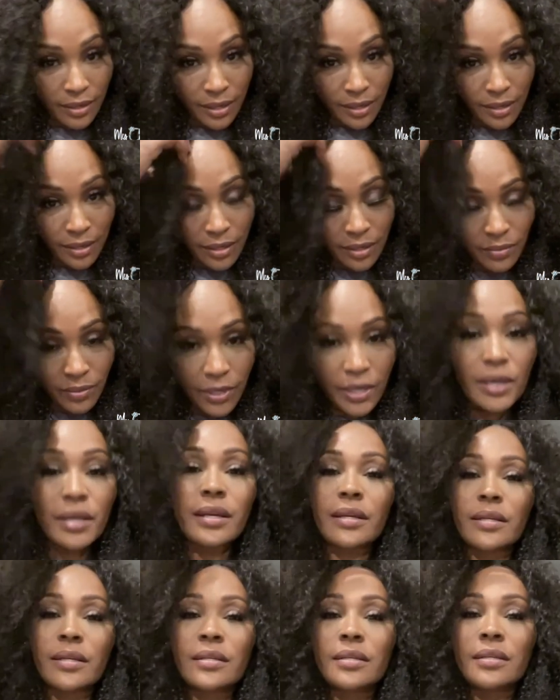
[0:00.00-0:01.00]
It back. is where it okay.
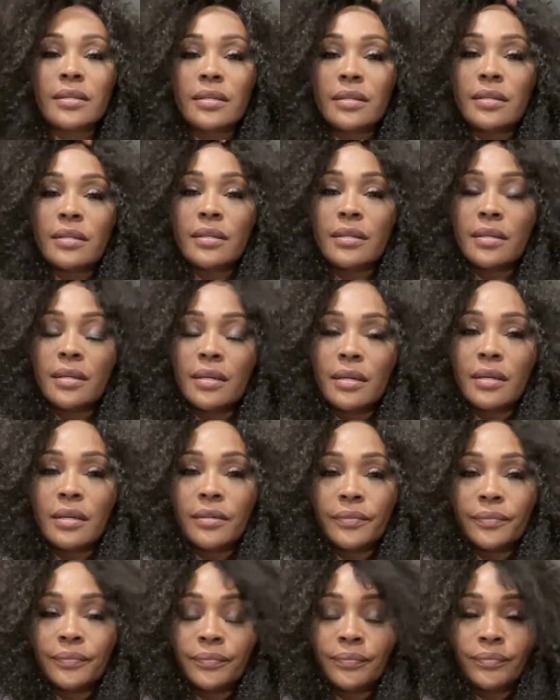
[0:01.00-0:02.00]
is. So where your
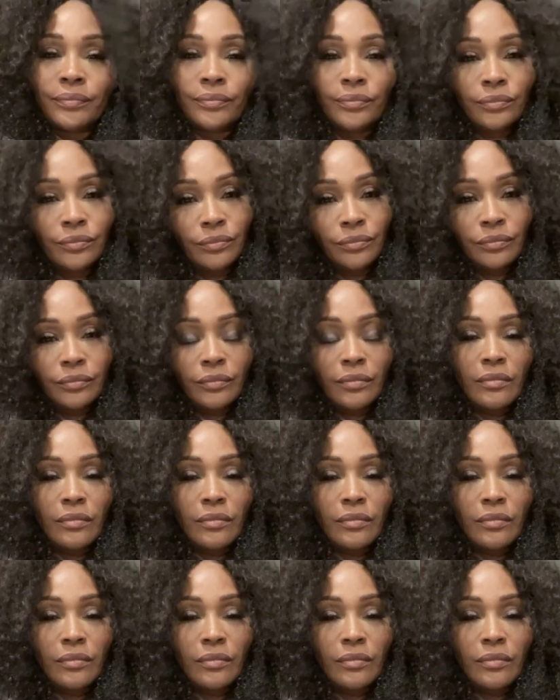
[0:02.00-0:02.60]
edge is at?